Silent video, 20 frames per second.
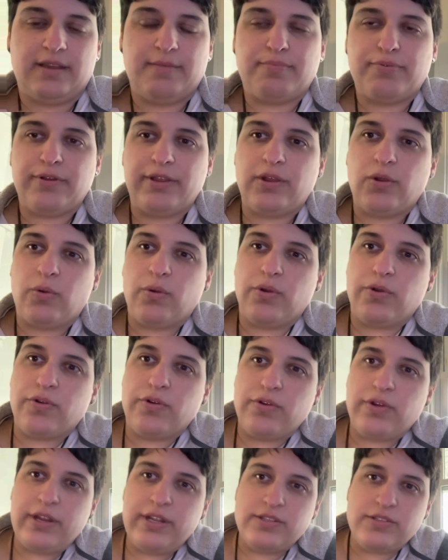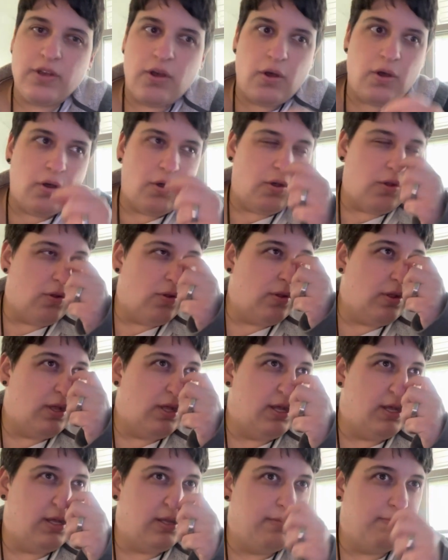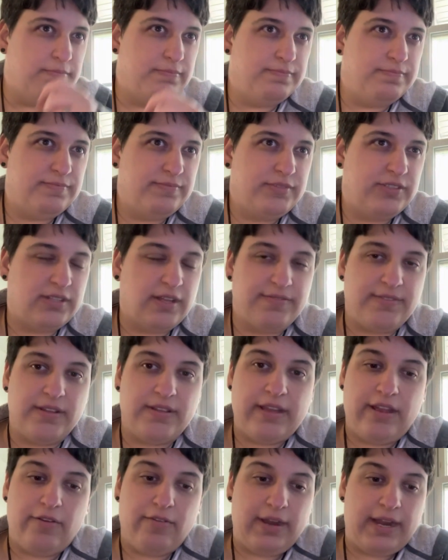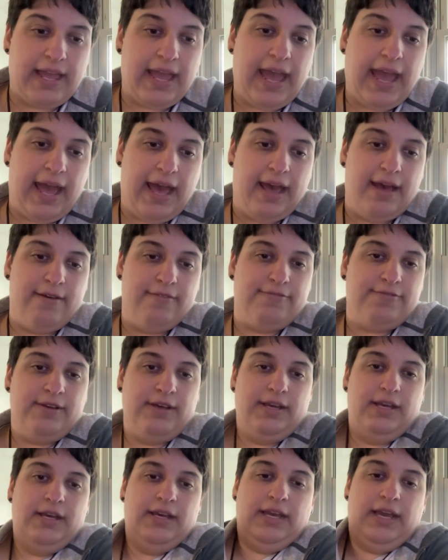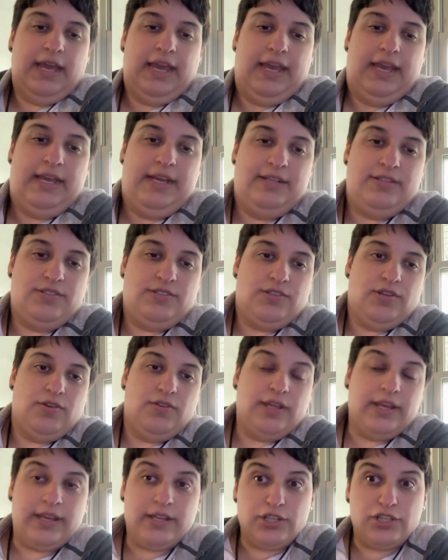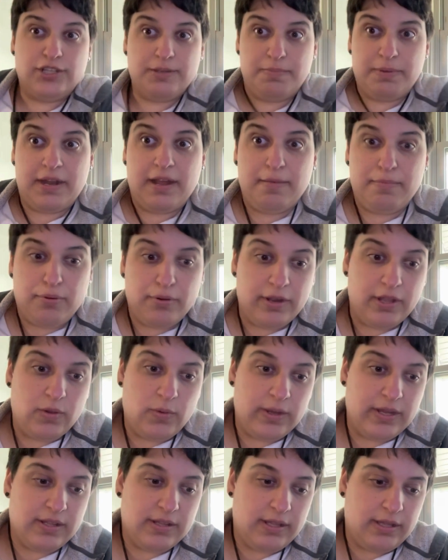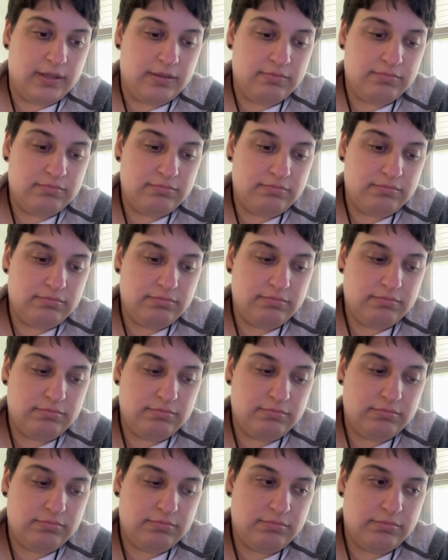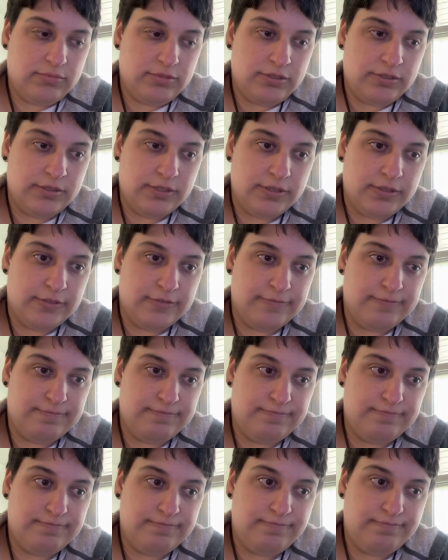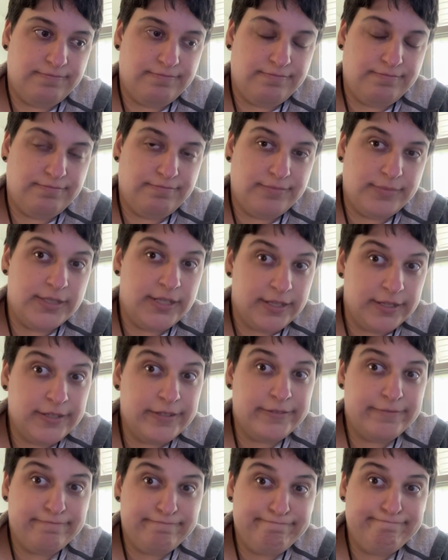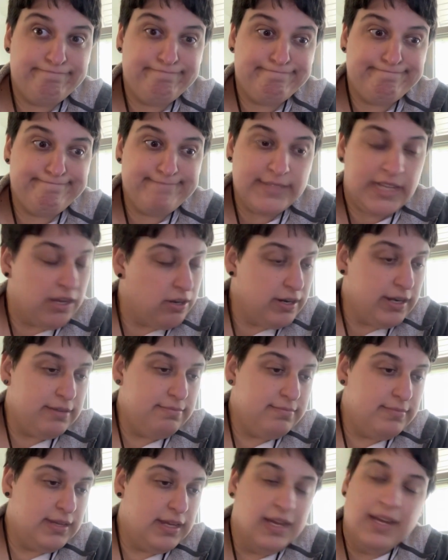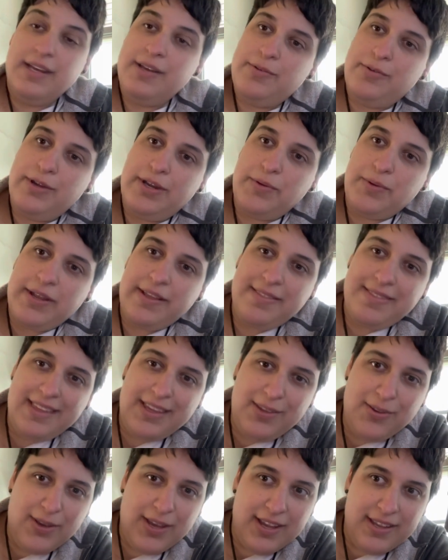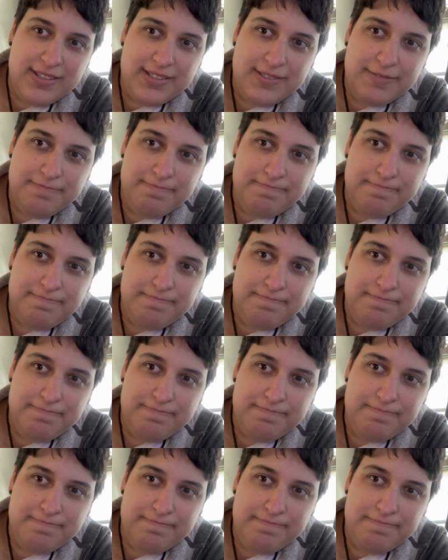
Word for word: a pre-order. It's all um, stuff that they already have, and so they could ship it out pretty quickly. So, but yeah. All right. Well, anyway, thank you guys.